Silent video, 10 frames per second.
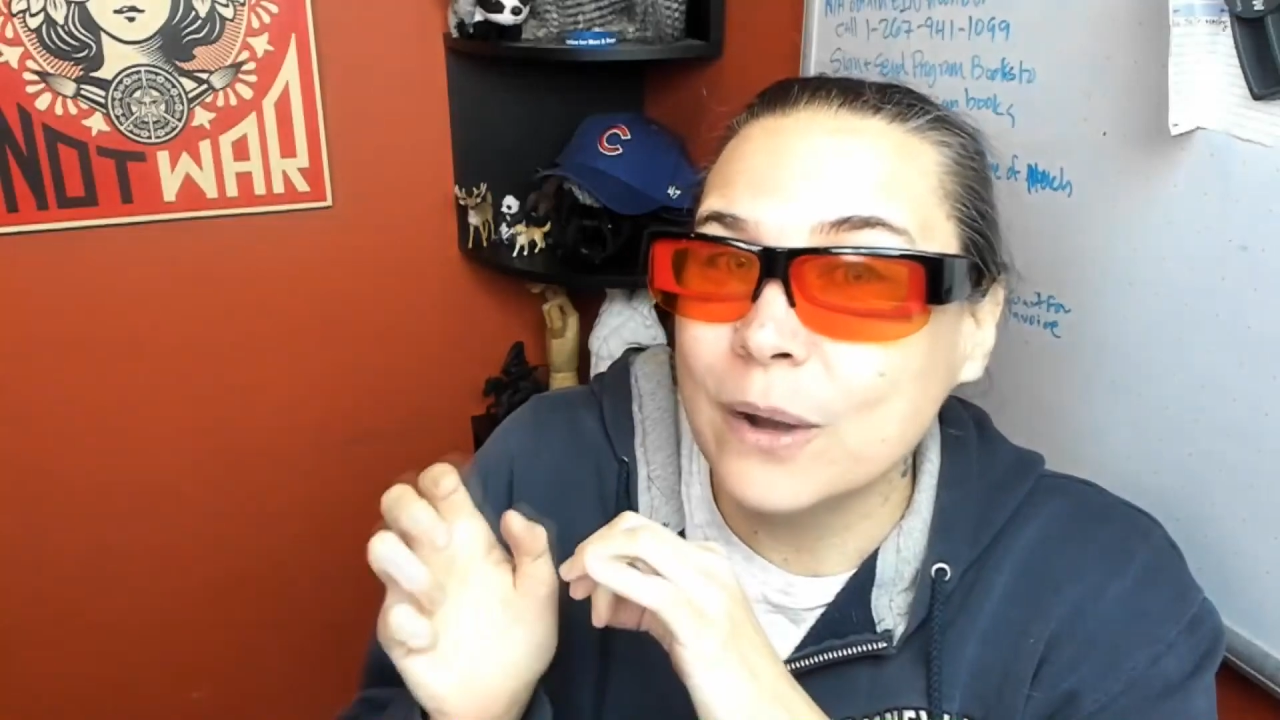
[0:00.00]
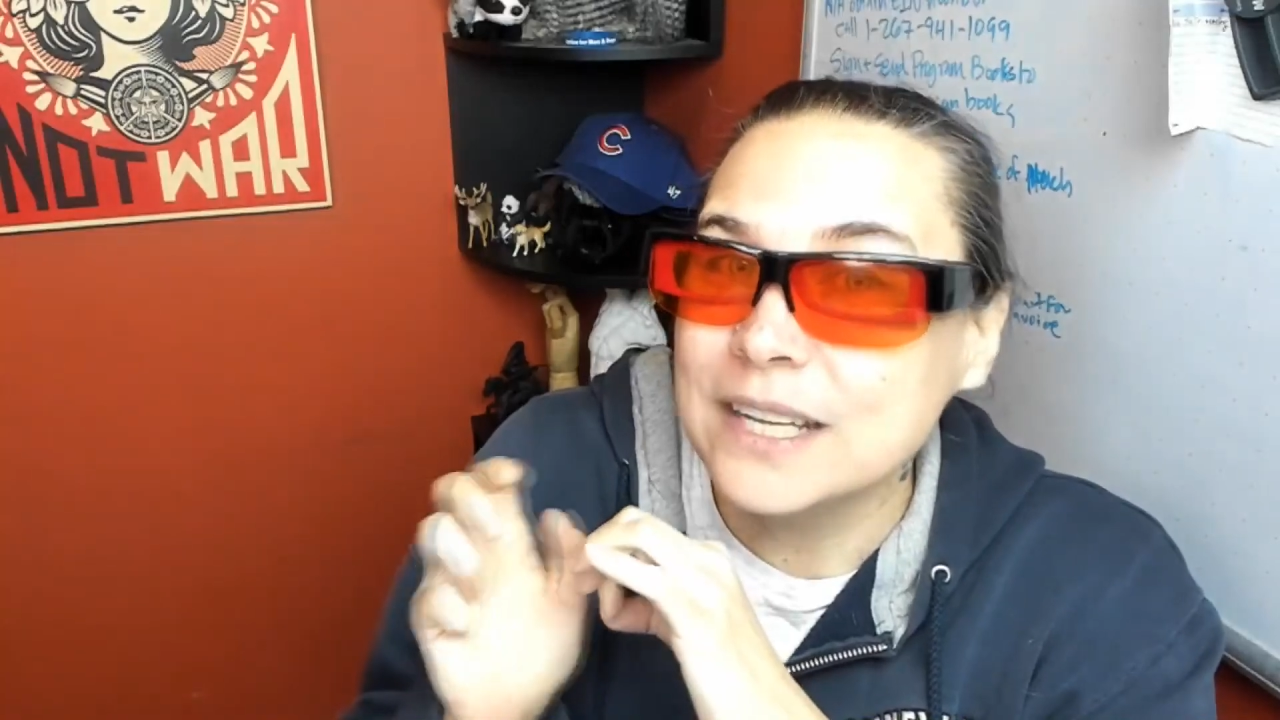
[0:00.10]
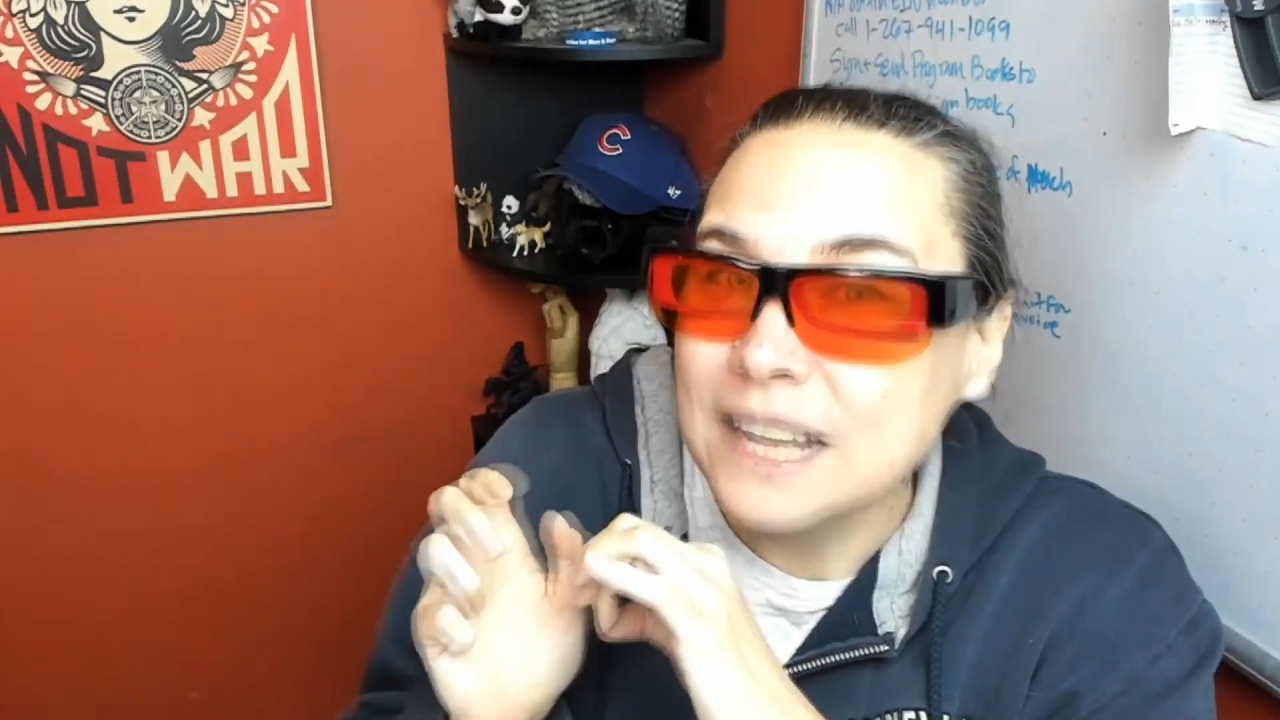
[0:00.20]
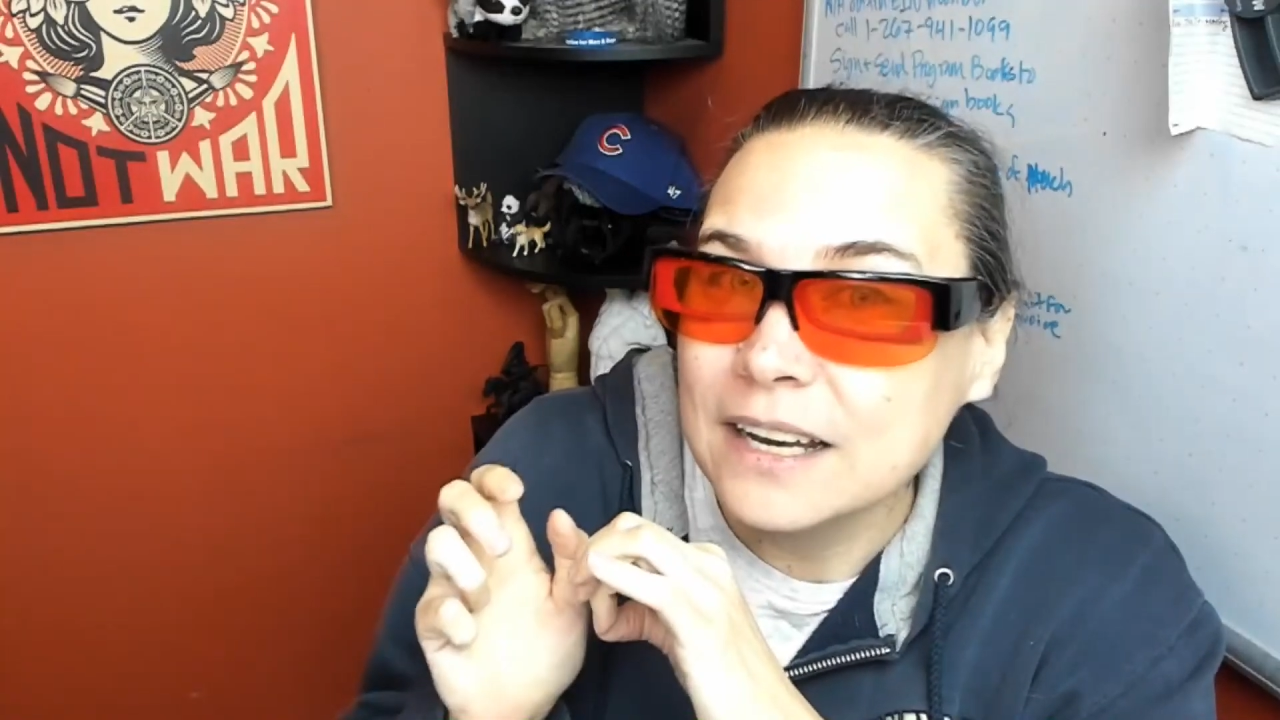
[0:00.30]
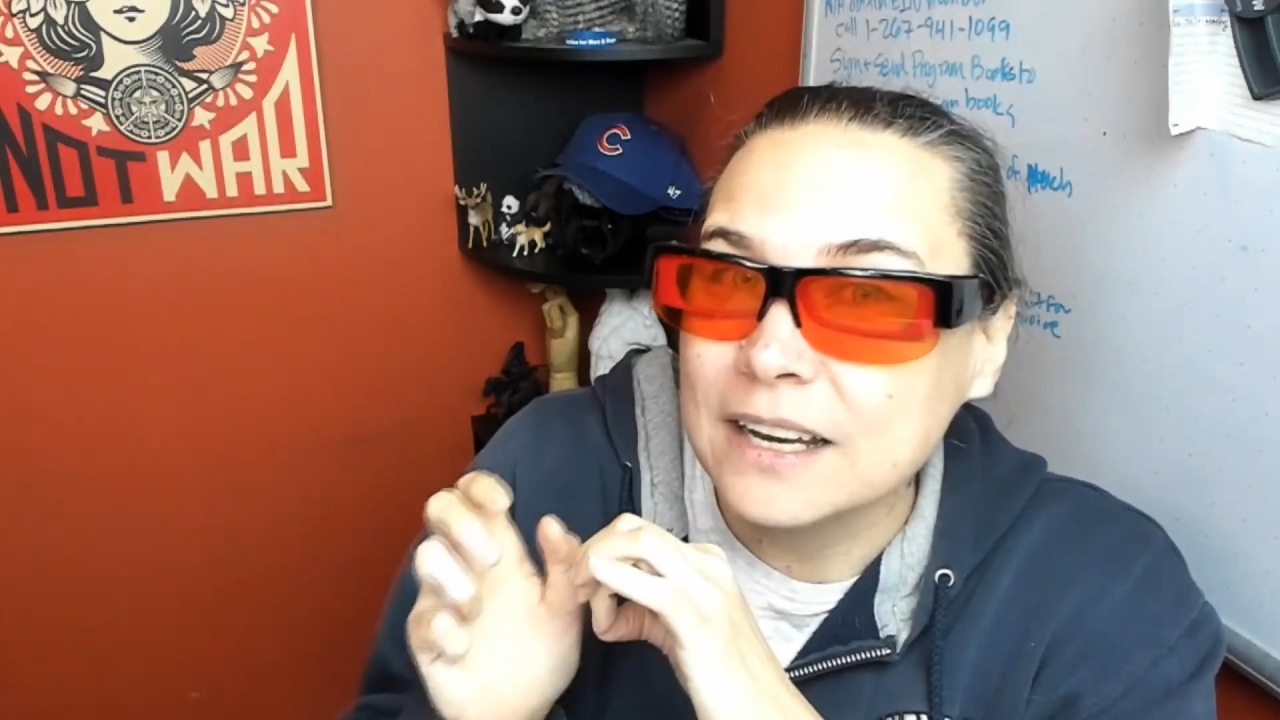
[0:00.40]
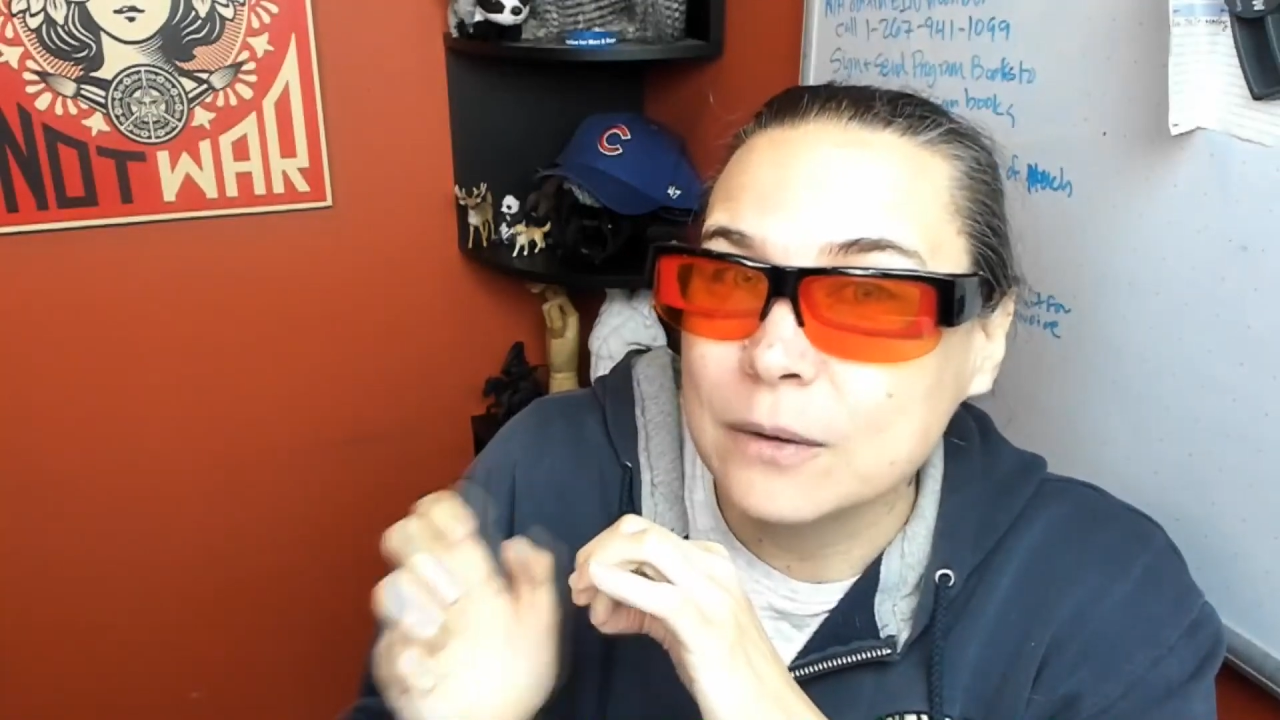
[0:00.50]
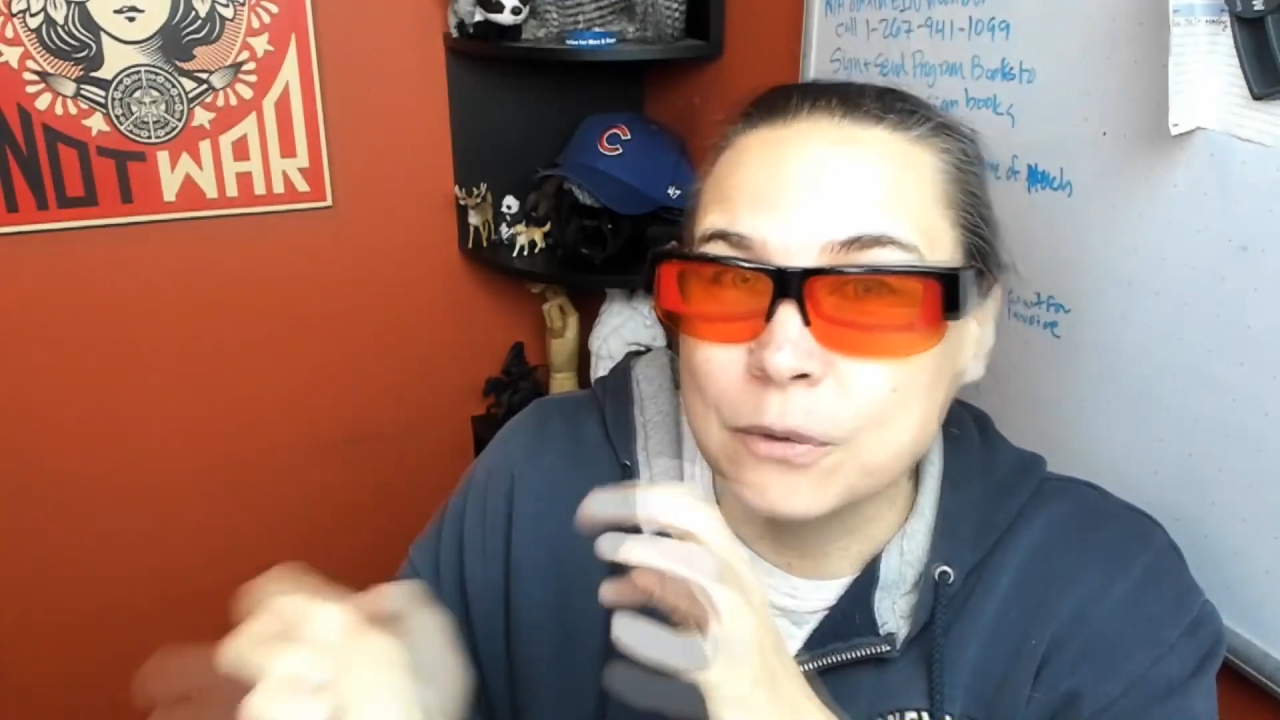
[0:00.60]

identity